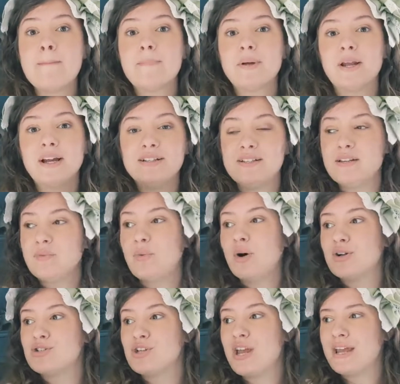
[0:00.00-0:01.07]
but I did
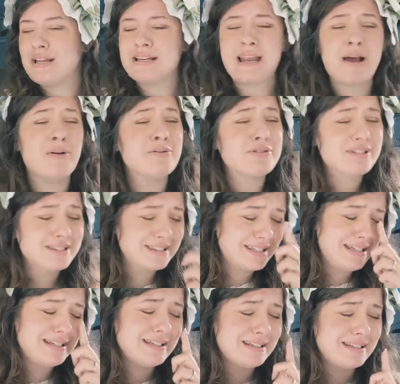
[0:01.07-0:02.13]
watch a now
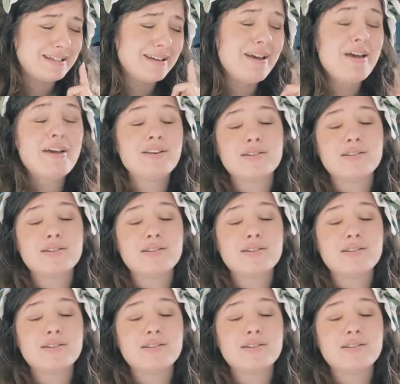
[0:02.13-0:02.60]
deleted